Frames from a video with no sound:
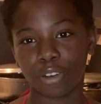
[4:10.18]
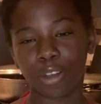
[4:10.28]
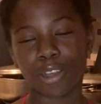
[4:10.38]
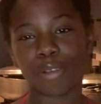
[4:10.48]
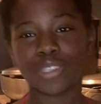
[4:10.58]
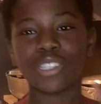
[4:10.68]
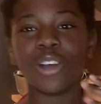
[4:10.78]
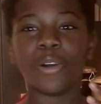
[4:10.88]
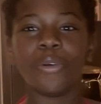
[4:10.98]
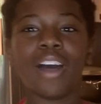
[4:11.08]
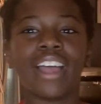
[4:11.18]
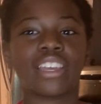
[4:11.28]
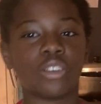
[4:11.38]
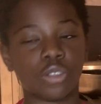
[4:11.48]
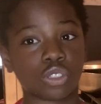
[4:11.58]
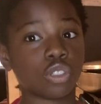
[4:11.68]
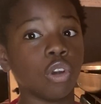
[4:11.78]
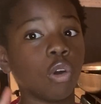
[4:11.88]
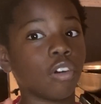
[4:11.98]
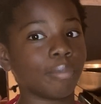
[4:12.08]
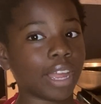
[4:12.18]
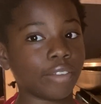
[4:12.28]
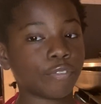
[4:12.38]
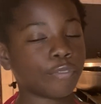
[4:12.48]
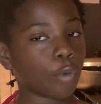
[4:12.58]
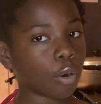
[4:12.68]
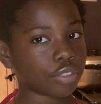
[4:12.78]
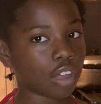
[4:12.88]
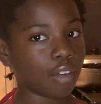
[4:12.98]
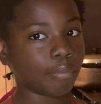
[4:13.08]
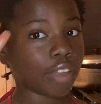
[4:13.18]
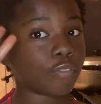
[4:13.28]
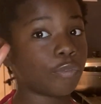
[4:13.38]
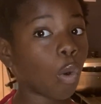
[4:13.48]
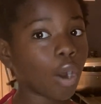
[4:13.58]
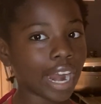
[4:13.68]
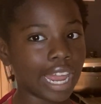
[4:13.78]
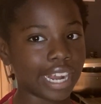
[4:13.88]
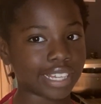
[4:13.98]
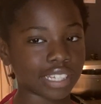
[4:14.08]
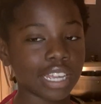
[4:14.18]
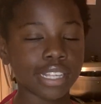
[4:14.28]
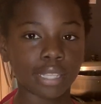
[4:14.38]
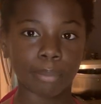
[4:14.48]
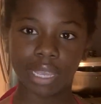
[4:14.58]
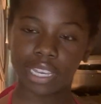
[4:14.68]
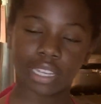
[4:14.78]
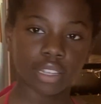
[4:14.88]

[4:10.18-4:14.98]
So I can use 2/4 of my 4 eggs to make